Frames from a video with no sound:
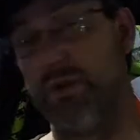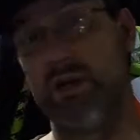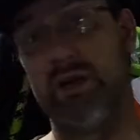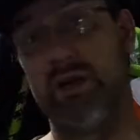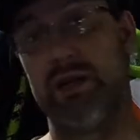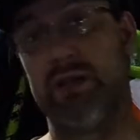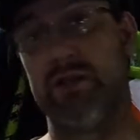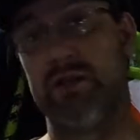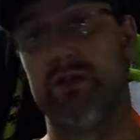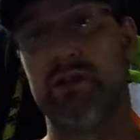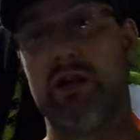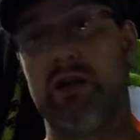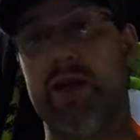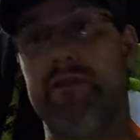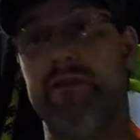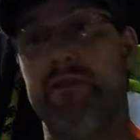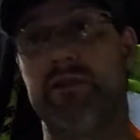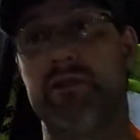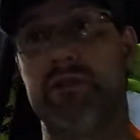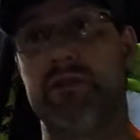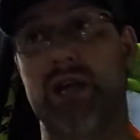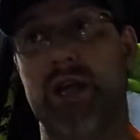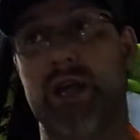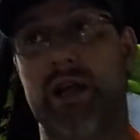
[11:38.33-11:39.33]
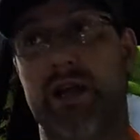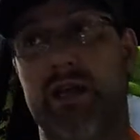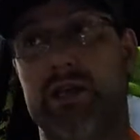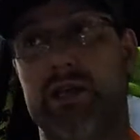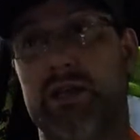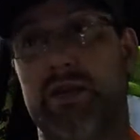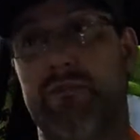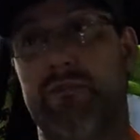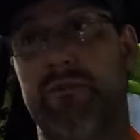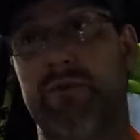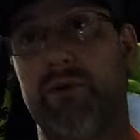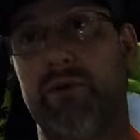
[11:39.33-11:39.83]
on the driver's side,
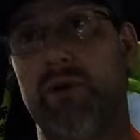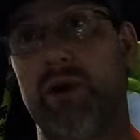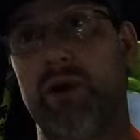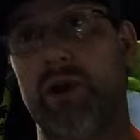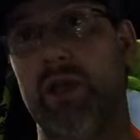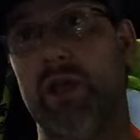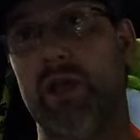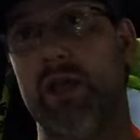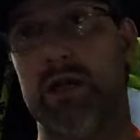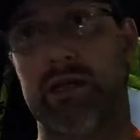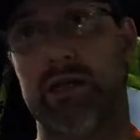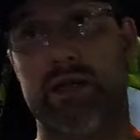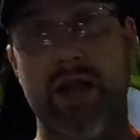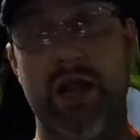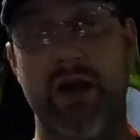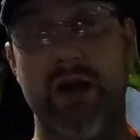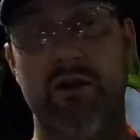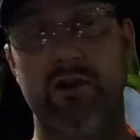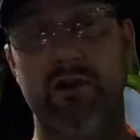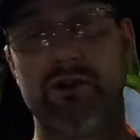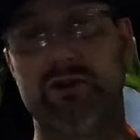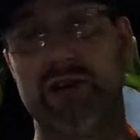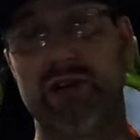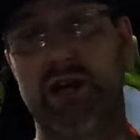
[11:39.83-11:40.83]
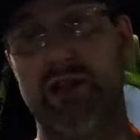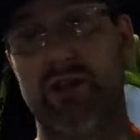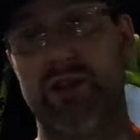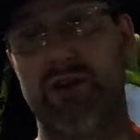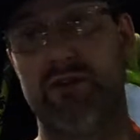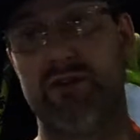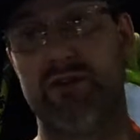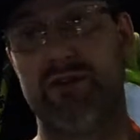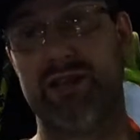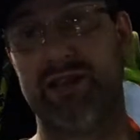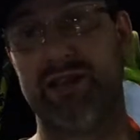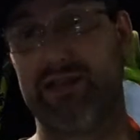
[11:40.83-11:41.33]
except for tanker
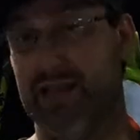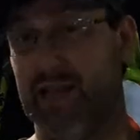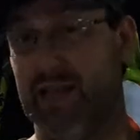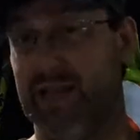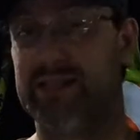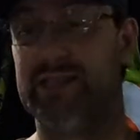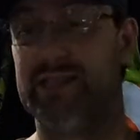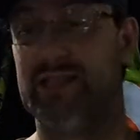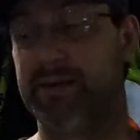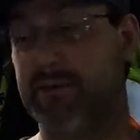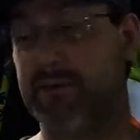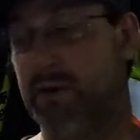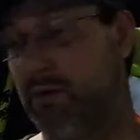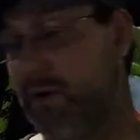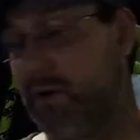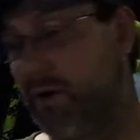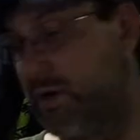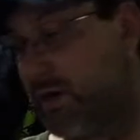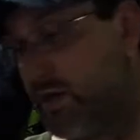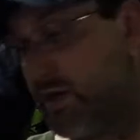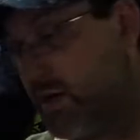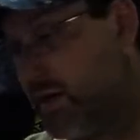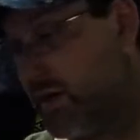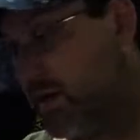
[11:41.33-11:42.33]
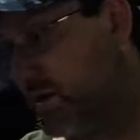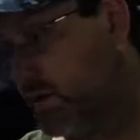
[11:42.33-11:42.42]
trailers and last time I worked here.